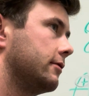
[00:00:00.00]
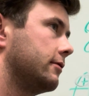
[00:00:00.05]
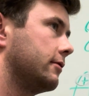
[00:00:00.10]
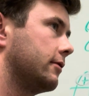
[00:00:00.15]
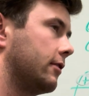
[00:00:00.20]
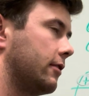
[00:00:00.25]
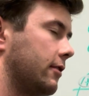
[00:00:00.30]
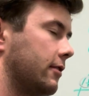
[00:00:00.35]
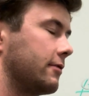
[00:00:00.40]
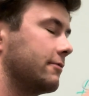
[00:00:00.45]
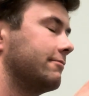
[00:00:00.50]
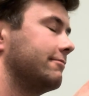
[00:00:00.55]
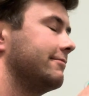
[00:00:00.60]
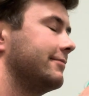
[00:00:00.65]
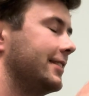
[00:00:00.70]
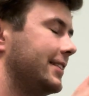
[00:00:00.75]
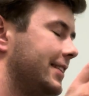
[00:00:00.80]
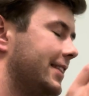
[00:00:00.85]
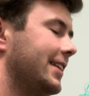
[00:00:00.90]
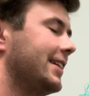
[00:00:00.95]
or
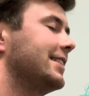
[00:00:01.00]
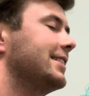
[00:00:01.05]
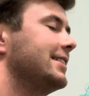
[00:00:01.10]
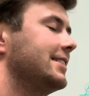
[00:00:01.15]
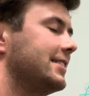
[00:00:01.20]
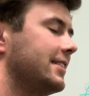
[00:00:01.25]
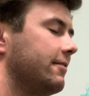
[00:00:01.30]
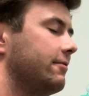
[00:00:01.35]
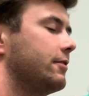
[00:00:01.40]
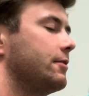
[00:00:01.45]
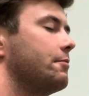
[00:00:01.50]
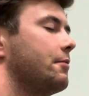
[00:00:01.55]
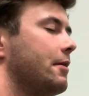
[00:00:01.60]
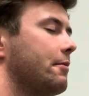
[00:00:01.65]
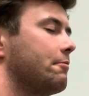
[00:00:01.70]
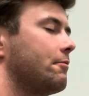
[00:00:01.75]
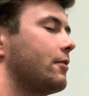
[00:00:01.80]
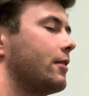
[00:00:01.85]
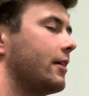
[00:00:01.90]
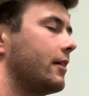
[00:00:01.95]
the thickness of the
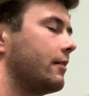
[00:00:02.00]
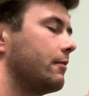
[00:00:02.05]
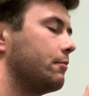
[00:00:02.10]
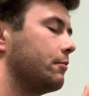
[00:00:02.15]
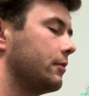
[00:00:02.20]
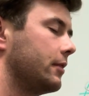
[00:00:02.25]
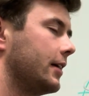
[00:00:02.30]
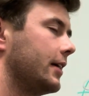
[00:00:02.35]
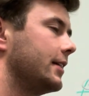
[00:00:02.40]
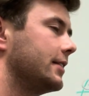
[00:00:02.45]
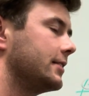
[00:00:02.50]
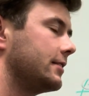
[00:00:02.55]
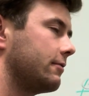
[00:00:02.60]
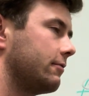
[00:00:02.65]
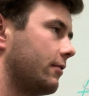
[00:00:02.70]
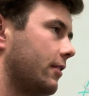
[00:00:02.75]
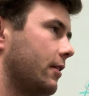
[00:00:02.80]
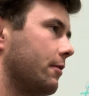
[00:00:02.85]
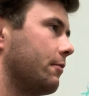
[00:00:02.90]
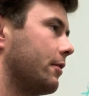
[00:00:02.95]
membrane plays
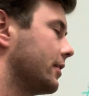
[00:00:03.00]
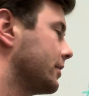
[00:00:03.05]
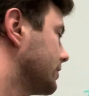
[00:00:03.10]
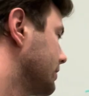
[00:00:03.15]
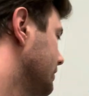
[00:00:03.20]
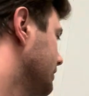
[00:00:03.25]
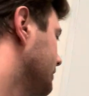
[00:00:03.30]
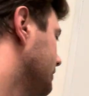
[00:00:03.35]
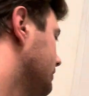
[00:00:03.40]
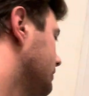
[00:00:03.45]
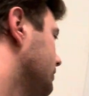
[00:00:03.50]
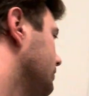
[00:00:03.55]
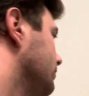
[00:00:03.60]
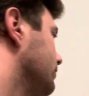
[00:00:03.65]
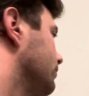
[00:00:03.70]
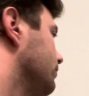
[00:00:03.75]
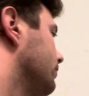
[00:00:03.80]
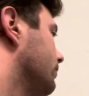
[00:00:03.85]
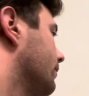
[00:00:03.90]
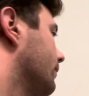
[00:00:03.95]
very much
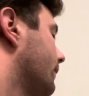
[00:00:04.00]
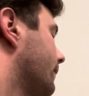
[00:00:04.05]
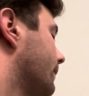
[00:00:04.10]
into